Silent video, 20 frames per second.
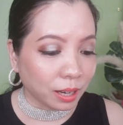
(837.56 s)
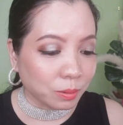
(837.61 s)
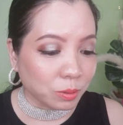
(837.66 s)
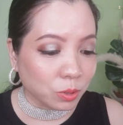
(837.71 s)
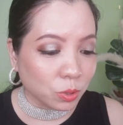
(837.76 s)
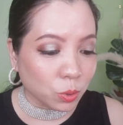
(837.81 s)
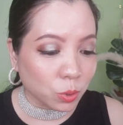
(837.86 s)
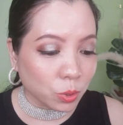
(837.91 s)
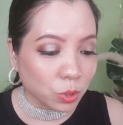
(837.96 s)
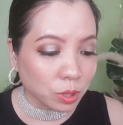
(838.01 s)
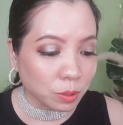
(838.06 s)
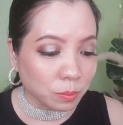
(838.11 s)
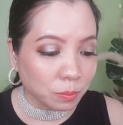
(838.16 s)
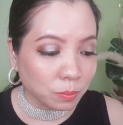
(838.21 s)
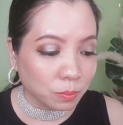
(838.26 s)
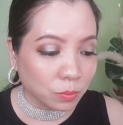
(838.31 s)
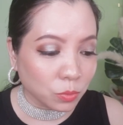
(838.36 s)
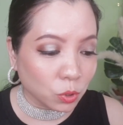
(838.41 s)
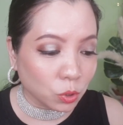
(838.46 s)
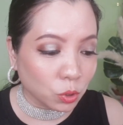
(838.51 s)
I'm
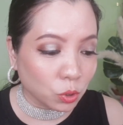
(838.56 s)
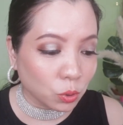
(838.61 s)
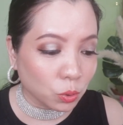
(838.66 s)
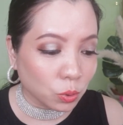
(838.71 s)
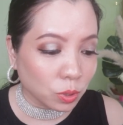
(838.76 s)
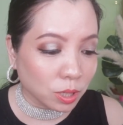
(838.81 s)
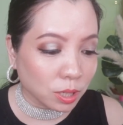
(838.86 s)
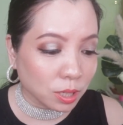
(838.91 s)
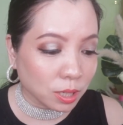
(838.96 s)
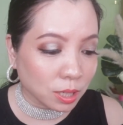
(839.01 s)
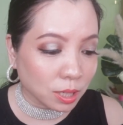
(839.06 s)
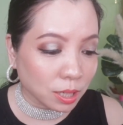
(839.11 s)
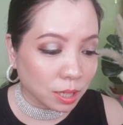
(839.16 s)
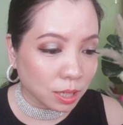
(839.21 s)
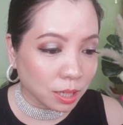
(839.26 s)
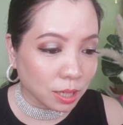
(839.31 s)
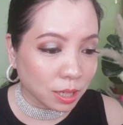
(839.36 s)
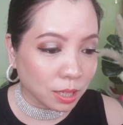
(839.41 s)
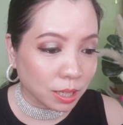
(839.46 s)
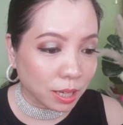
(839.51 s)
switching to
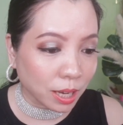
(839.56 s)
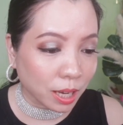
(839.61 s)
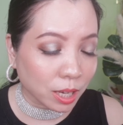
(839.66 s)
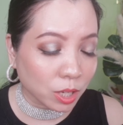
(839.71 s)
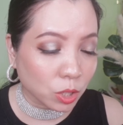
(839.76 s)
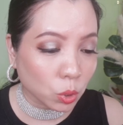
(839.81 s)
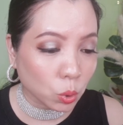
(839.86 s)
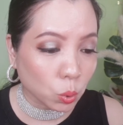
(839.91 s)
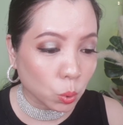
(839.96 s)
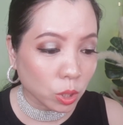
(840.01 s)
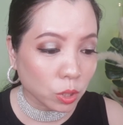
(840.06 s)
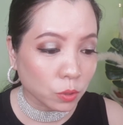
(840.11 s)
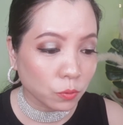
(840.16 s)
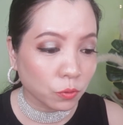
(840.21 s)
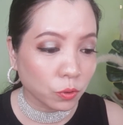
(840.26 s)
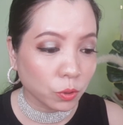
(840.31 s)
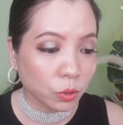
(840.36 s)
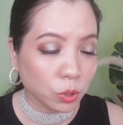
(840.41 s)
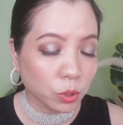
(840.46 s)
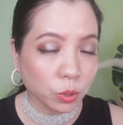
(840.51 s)
see the hand swatch
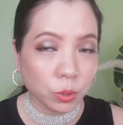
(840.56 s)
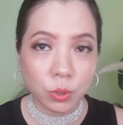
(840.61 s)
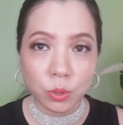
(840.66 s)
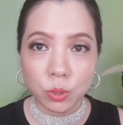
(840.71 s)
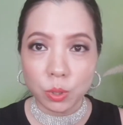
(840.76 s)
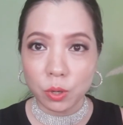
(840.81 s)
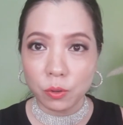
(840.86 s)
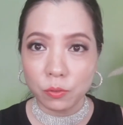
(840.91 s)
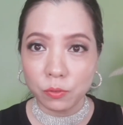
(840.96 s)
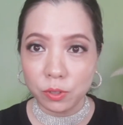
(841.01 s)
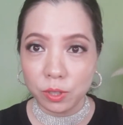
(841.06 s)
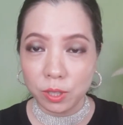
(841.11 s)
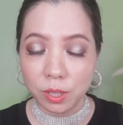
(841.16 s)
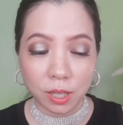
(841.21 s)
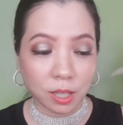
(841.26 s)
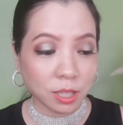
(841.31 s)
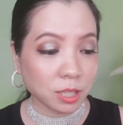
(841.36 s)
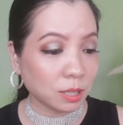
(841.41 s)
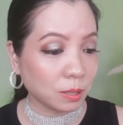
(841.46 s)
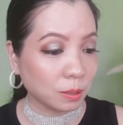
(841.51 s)
photos of
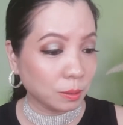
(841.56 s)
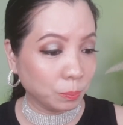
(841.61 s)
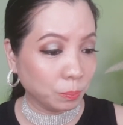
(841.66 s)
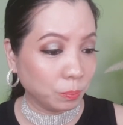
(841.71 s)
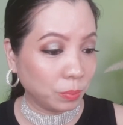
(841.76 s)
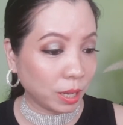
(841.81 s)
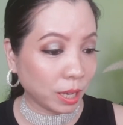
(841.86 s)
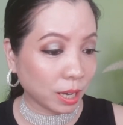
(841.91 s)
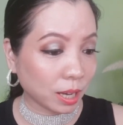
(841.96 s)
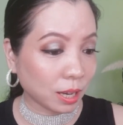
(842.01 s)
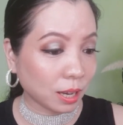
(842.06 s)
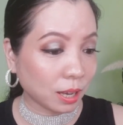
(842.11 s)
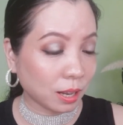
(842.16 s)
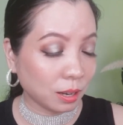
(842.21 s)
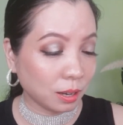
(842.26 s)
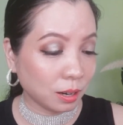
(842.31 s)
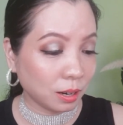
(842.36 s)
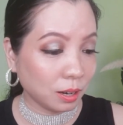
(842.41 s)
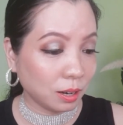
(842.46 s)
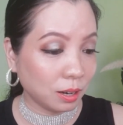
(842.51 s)
this black
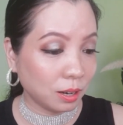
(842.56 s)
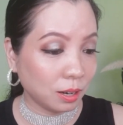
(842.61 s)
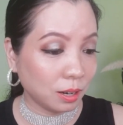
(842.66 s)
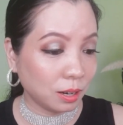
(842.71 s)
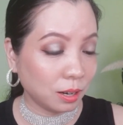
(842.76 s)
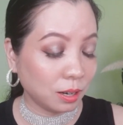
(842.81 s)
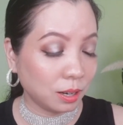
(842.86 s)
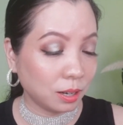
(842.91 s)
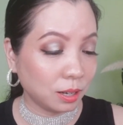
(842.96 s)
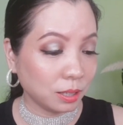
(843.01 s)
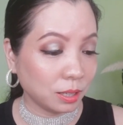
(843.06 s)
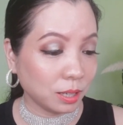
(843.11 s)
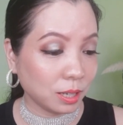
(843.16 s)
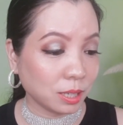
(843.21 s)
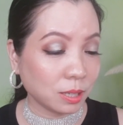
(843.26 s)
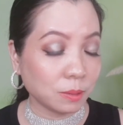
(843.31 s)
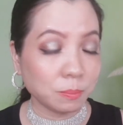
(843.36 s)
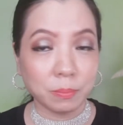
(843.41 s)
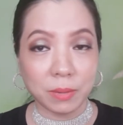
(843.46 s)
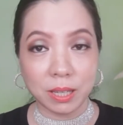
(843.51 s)
color,
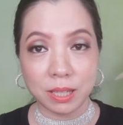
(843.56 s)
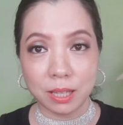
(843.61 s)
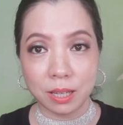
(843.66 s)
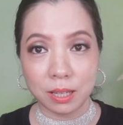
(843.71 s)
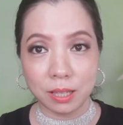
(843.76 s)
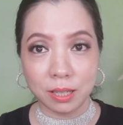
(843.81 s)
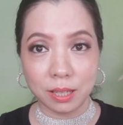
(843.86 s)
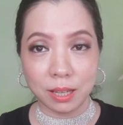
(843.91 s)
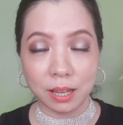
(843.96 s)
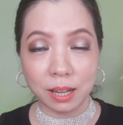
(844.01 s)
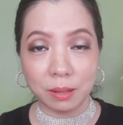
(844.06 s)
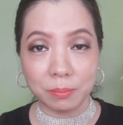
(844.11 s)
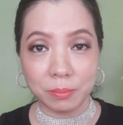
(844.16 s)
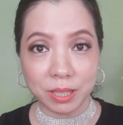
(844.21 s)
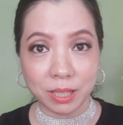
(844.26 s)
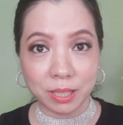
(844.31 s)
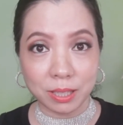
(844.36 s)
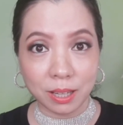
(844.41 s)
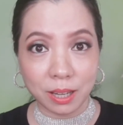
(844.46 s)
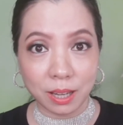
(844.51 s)
this metallic
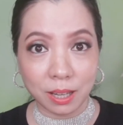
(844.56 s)
gunmetal